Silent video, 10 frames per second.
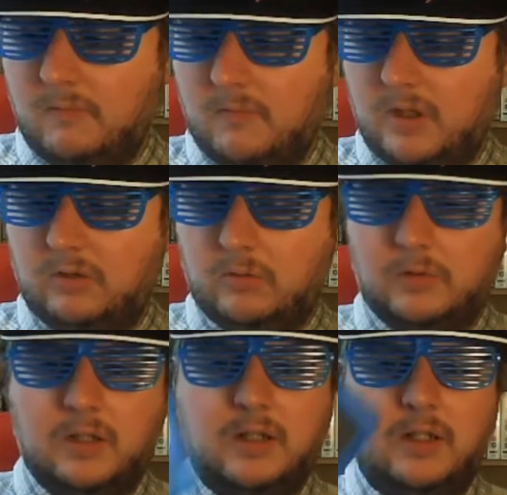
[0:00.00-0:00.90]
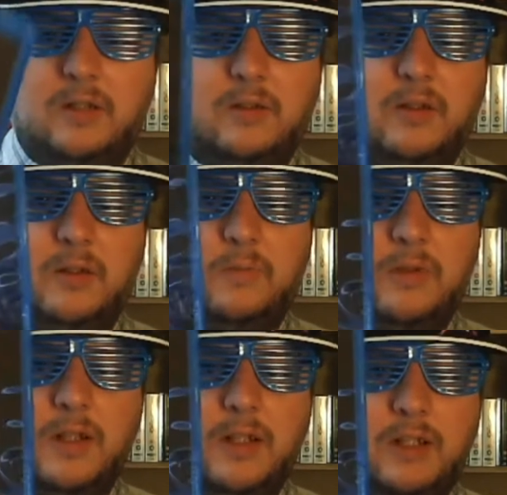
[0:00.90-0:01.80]
Next one we got is uh,
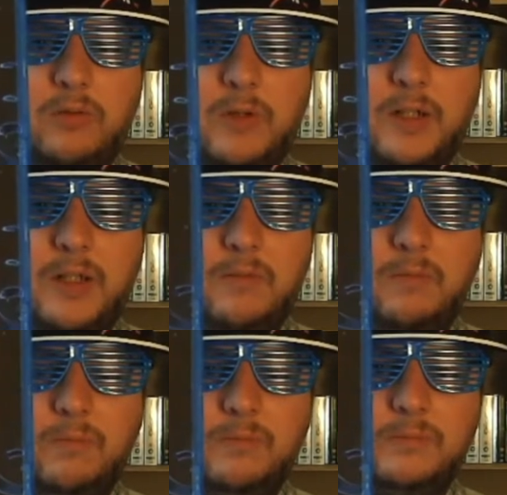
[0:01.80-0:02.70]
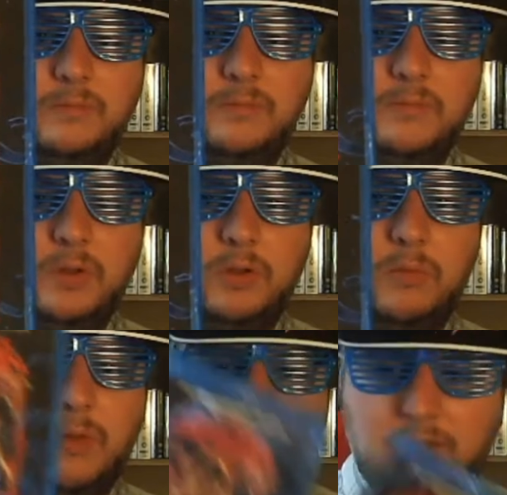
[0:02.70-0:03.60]
The Last Dragon, good
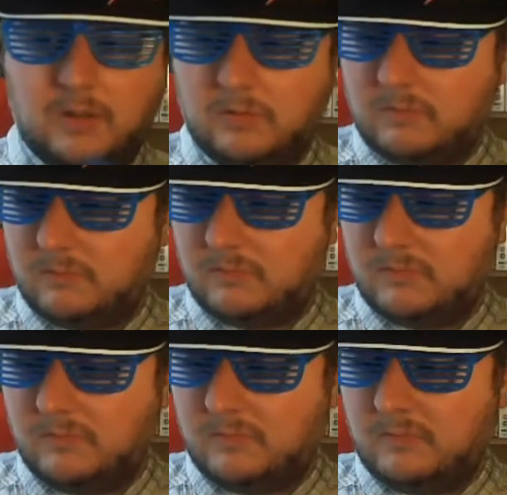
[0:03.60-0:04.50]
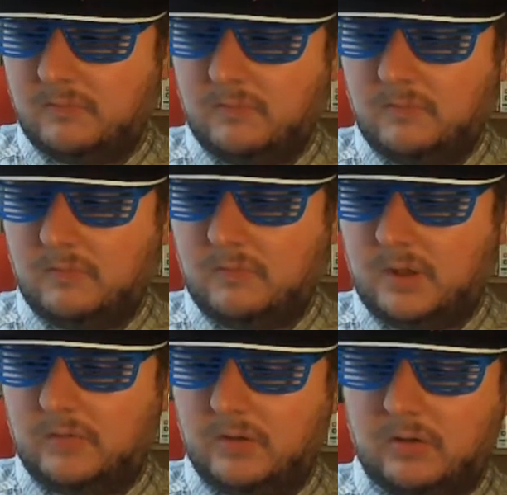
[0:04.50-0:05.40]
martial art one. We
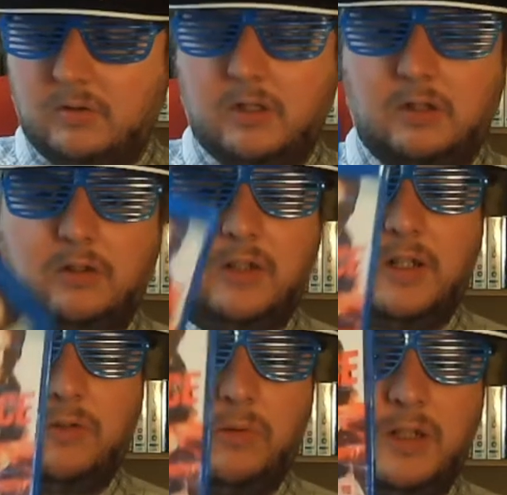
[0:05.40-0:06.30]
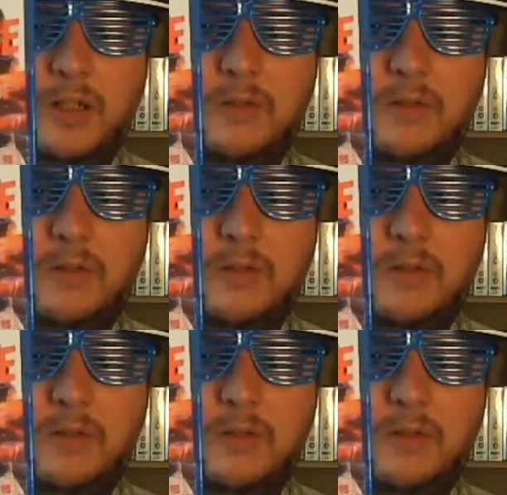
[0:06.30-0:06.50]
have a good Nicolas Cage one here,